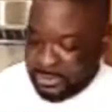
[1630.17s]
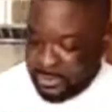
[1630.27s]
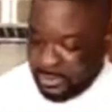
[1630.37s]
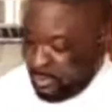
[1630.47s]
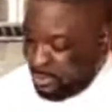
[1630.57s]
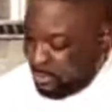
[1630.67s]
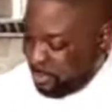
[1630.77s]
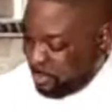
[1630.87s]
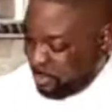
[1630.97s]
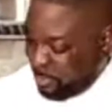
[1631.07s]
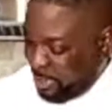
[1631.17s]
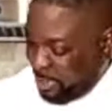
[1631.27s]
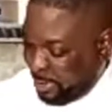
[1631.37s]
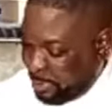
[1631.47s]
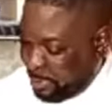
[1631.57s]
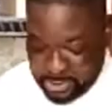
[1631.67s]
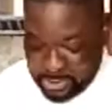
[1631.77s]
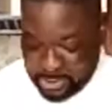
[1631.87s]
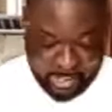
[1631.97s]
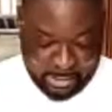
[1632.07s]
is here. We are using
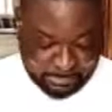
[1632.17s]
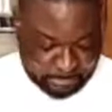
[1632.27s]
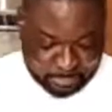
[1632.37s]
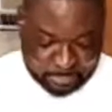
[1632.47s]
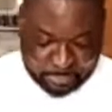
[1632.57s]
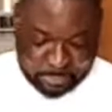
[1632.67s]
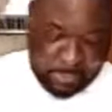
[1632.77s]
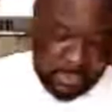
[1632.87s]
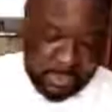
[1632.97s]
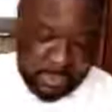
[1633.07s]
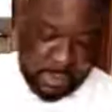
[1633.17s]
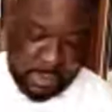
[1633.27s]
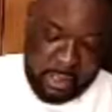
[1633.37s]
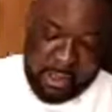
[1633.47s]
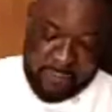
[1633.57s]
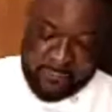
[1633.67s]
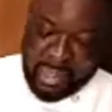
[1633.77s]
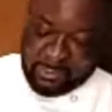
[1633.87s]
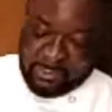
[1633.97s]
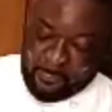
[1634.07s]
uh, a uh,
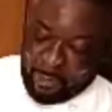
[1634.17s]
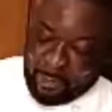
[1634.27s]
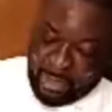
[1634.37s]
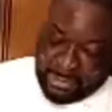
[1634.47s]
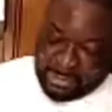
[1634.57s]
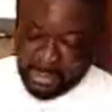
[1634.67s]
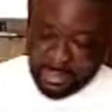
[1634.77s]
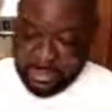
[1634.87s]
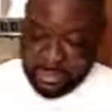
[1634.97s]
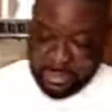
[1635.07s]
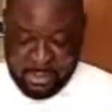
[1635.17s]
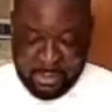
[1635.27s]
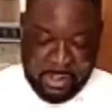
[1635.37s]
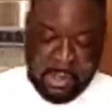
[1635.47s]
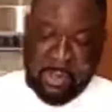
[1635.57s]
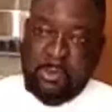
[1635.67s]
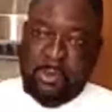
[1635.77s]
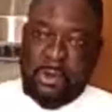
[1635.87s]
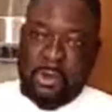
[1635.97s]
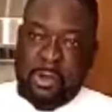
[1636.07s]
Velasco Farm Raised Salmon.
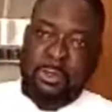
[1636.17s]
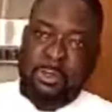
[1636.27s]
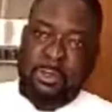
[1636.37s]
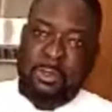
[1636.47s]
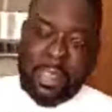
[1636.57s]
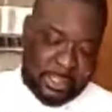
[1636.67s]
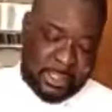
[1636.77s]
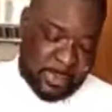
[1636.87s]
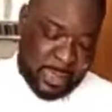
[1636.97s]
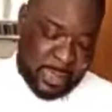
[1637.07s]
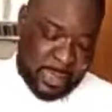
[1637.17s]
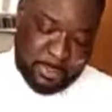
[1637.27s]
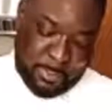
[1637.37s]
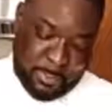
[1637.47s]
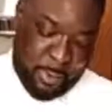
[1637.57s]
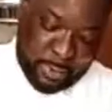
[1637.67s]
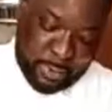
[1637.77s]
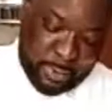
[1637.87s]
We're going to use a little black and spice, a little Paul